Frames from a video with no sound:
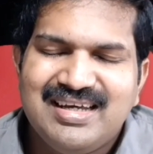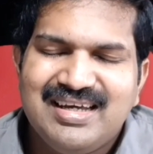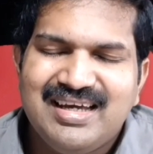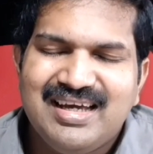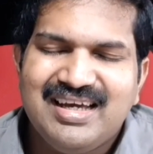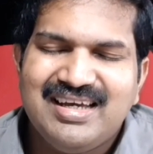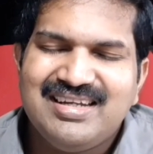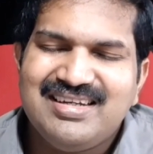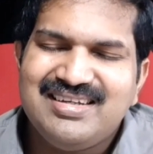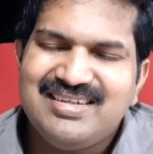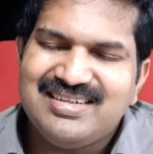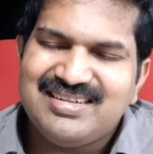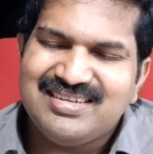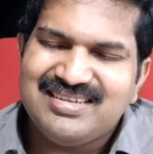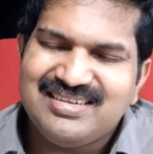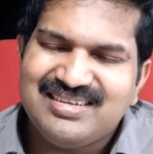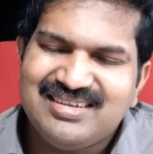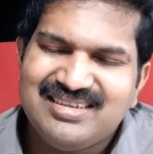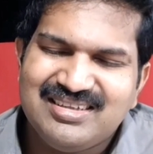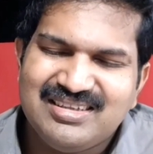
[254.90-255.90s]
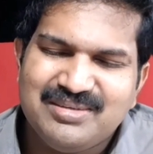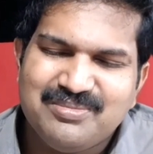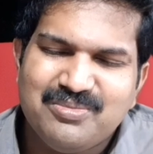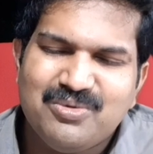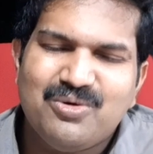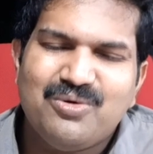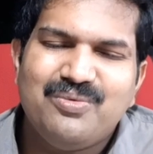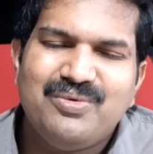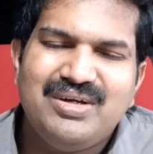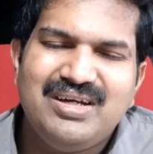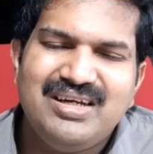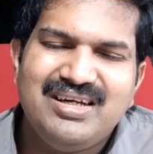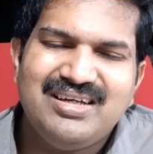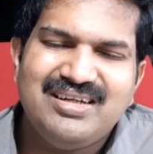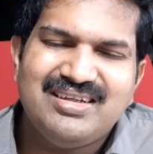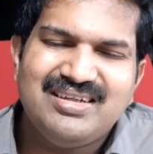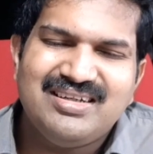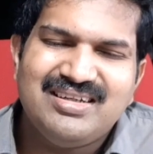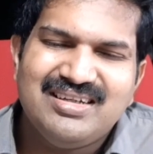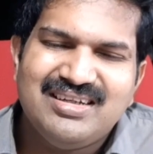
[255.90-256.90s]
And uh, the more we,
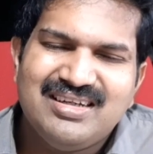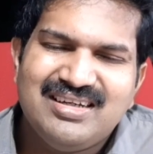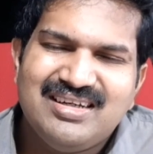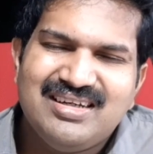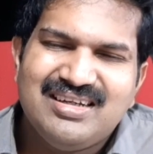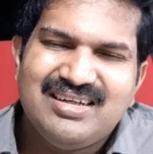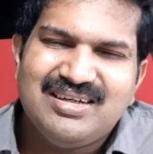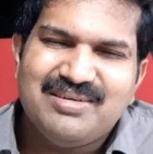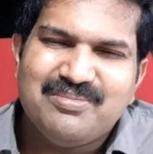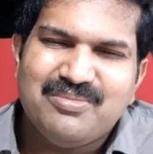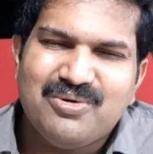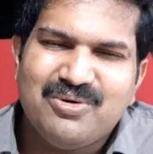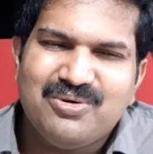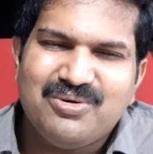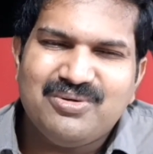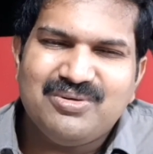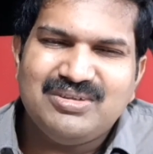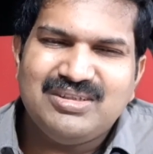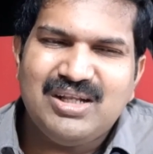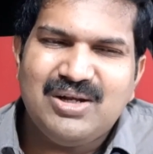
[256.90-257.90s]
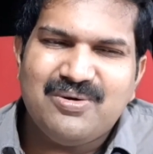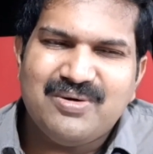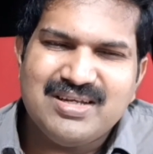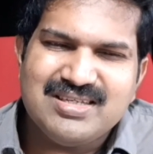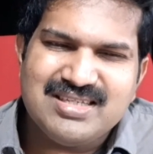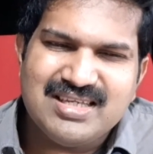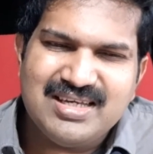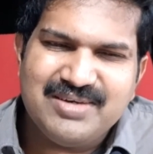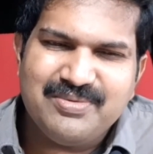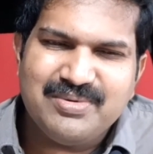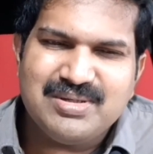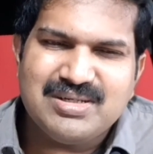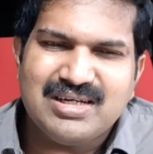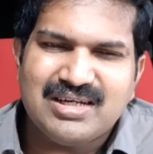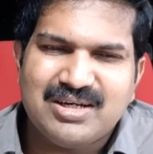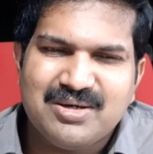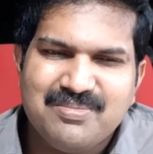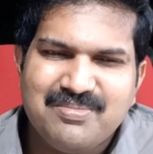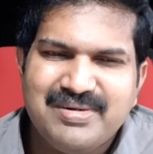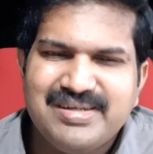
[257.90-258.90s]
more the Lord is able to
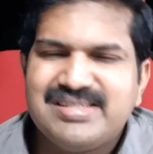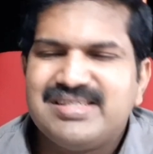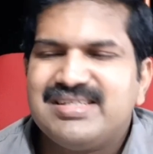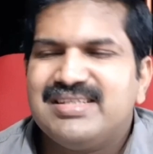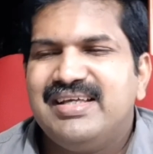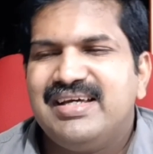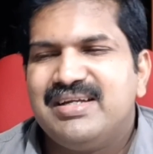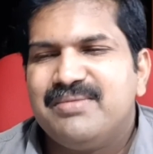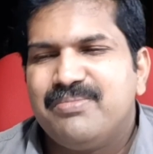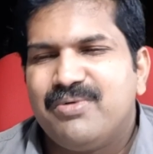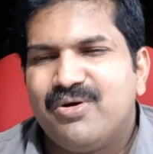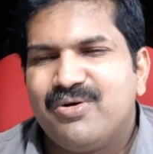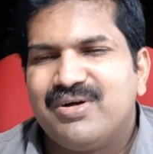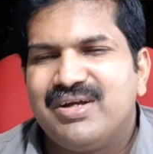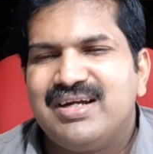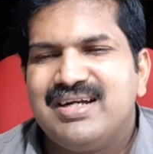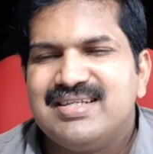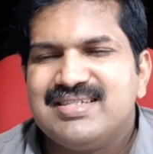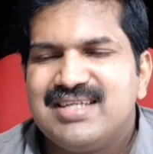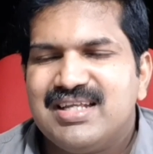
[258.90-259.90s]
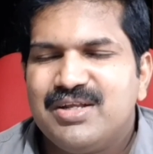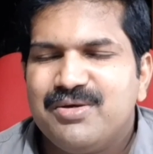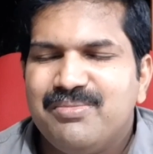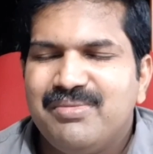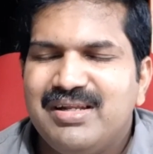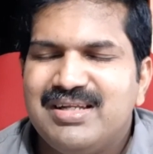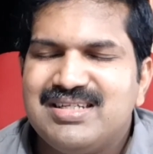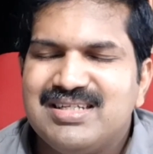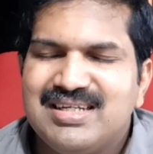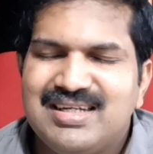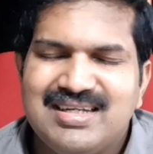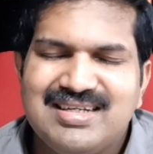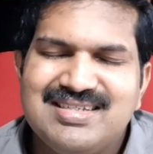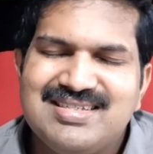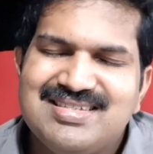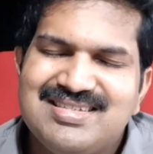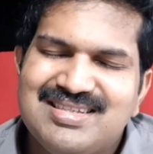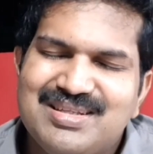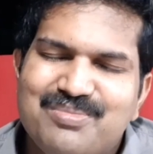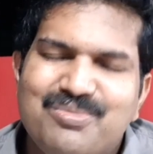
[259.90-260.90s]
accomplish that brokenness and humility in
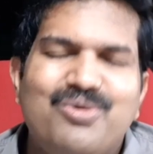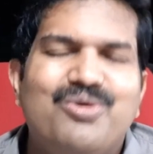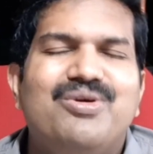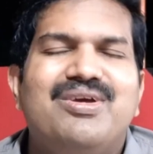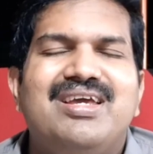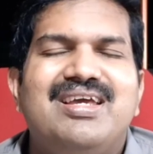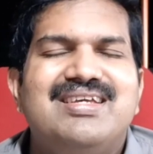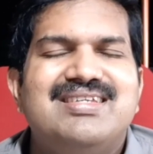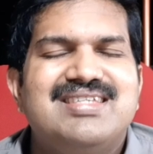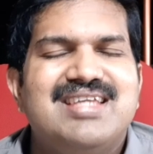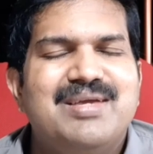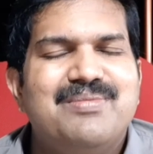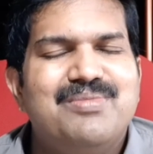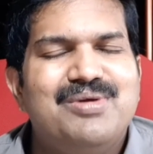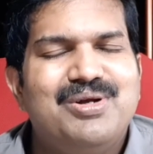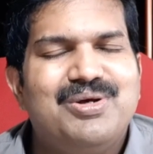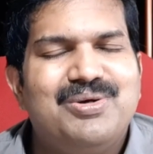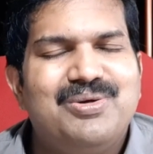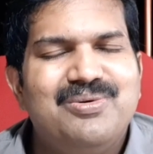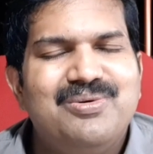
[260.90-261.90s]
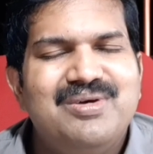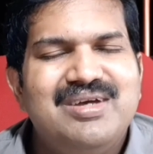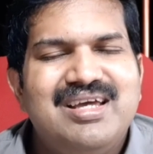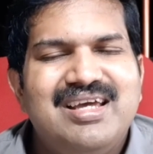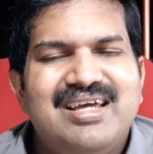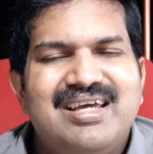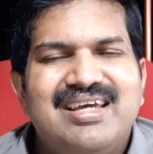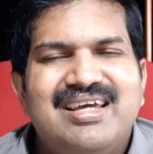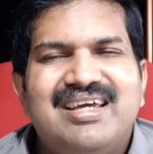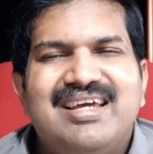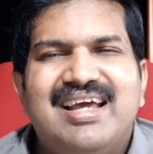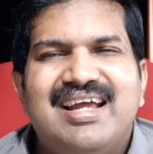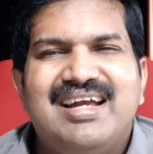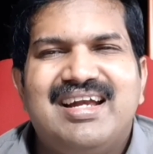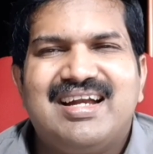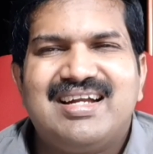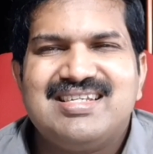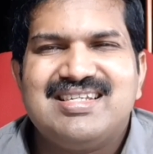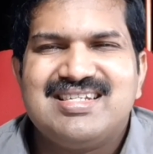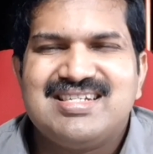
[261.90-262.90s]
us, the more He is able to
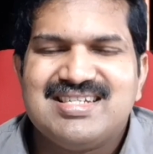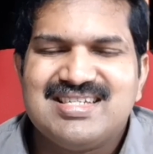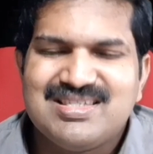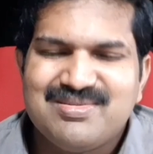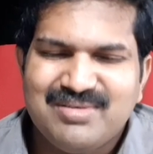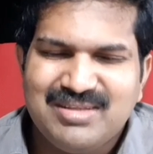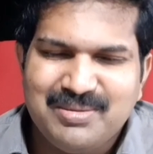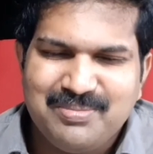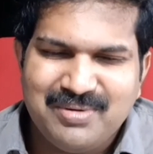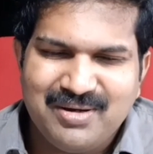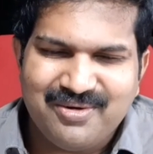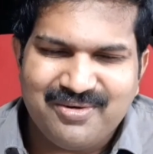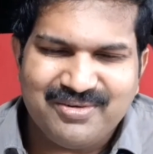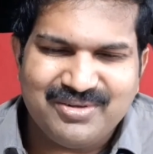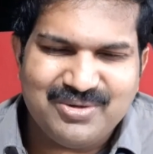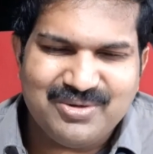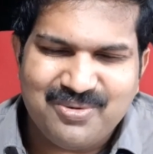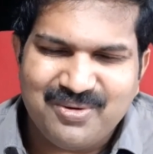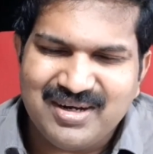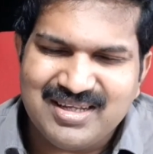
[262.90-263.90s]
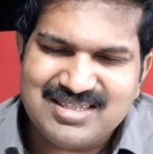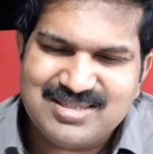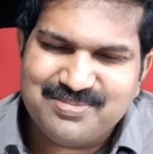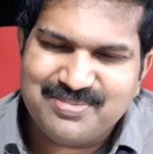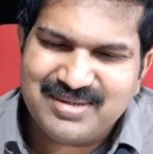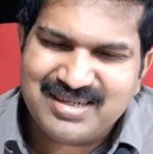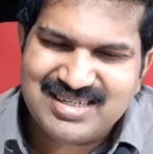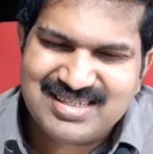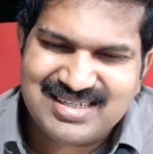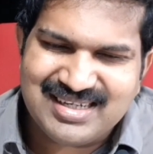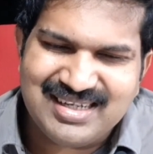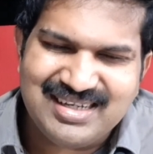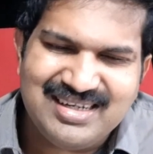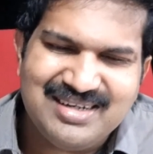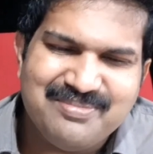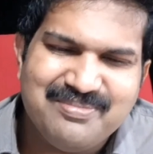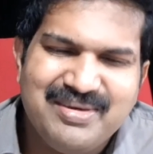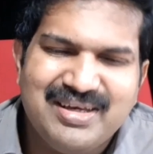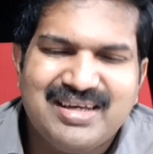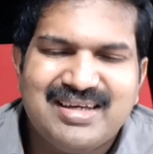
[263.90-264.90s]
entrust us with the power of the Holy Spirit and
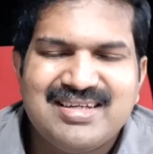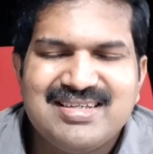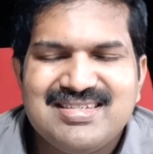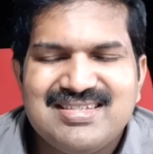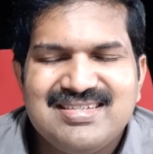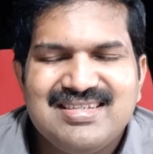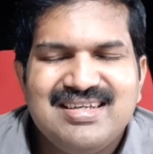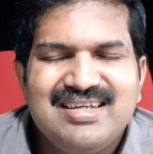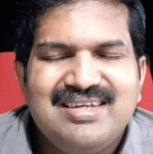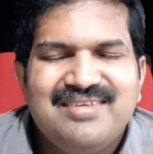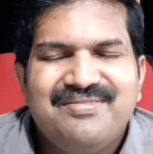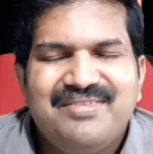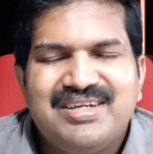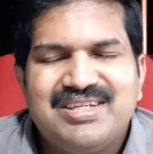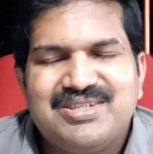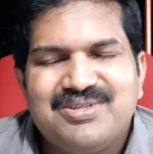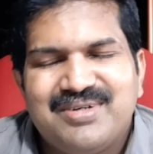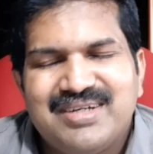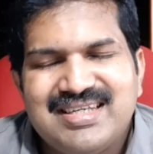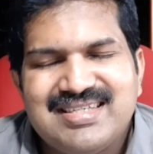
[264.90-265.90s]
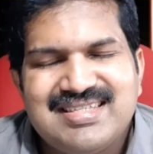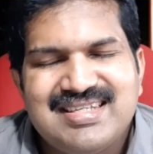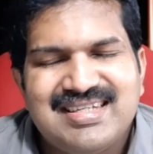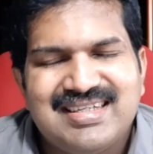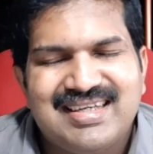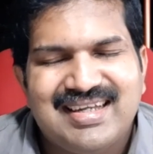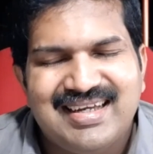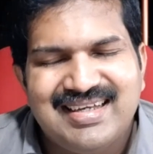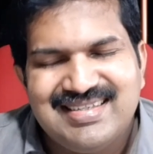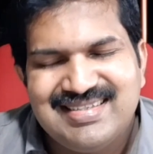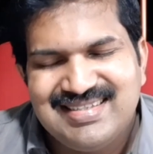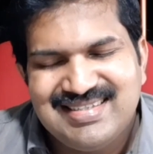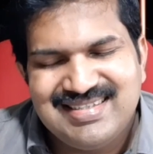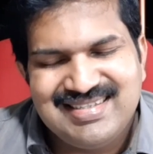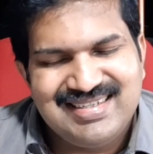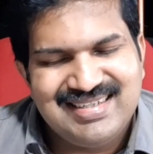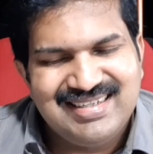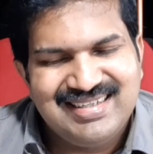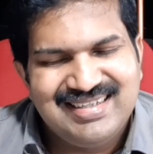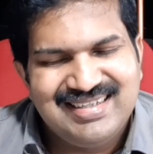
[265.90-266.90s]
make us victorious in Christ.